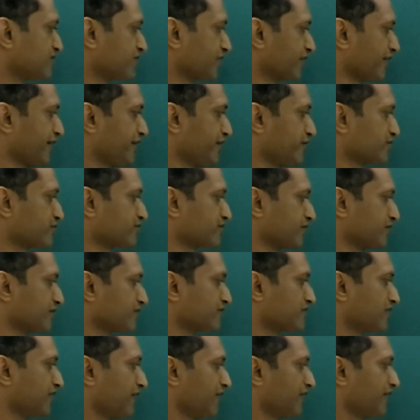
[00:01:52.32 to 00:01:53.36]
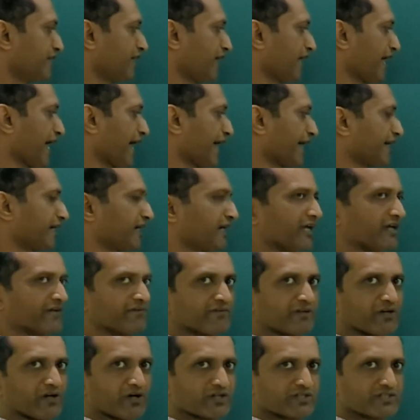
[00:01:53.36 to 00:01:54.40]
reduces, the angular
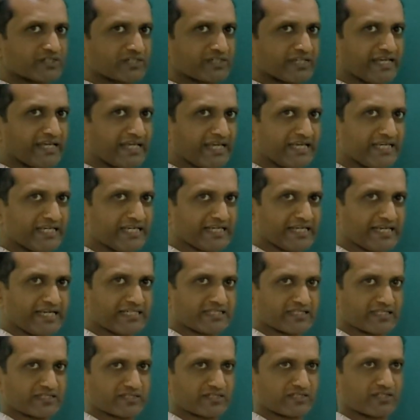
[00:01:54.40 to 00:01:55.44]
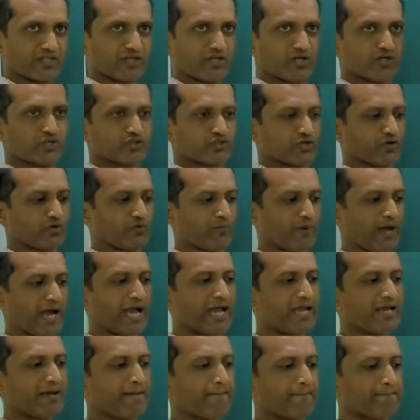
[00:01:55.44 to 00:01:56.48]
velocity increases. So
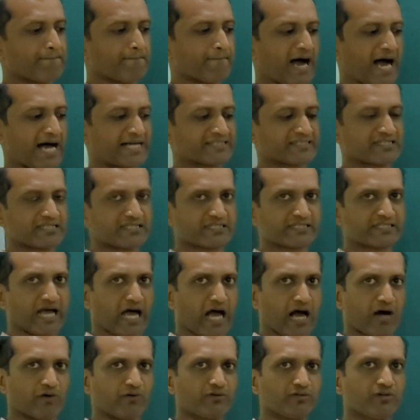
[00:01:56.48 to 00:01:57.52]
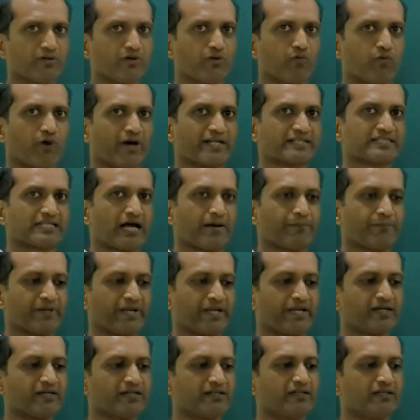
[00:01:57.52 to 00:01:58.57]
my mass is down, what is
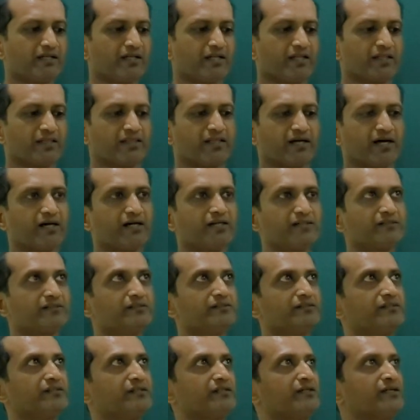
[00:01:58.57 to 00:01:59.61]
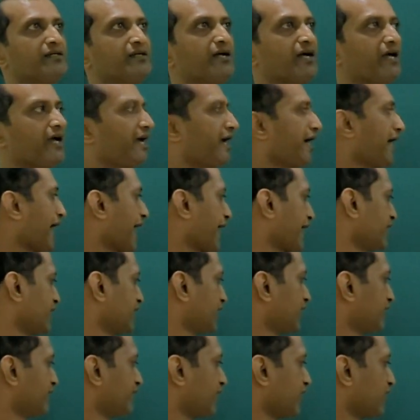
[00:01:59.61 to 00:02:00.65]
happening? The
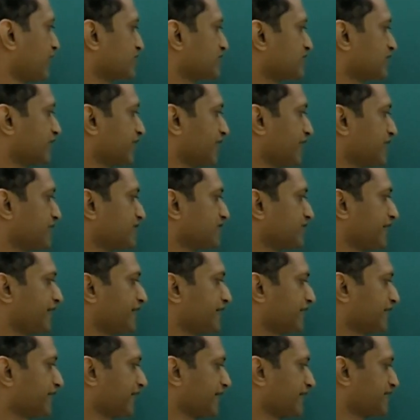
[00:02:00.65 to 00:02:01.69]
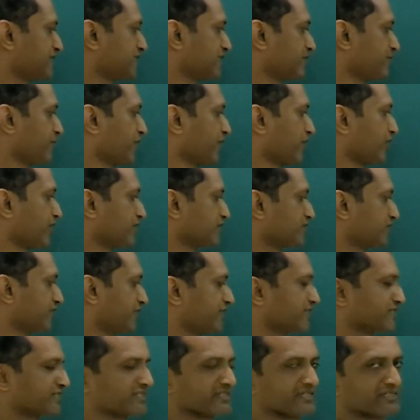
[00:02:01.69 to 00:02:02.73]
angular velocity is increasing because the
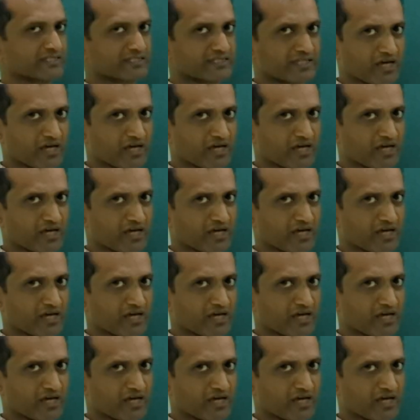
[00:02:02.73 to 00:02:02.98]
distance